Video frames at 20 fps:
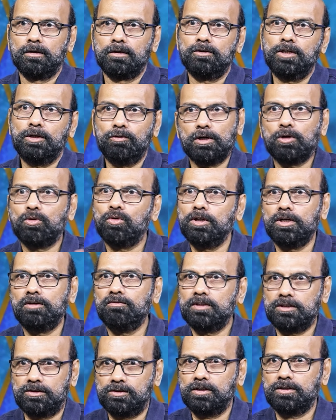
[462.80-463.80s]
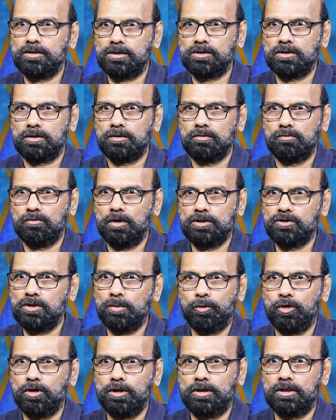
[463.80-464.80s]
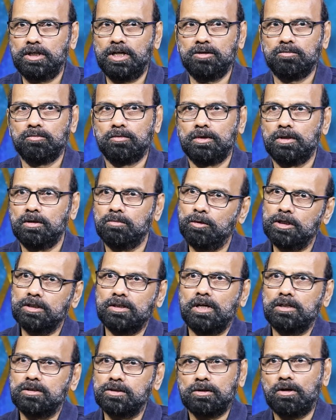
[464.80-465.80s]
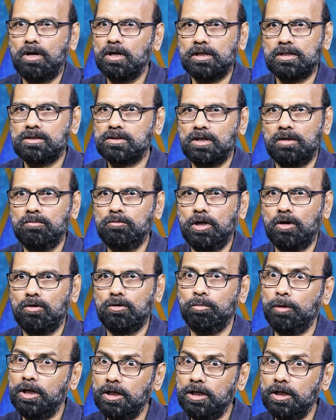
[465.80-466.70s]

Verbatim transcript: They were good investors once upon a time, but that stock has come down.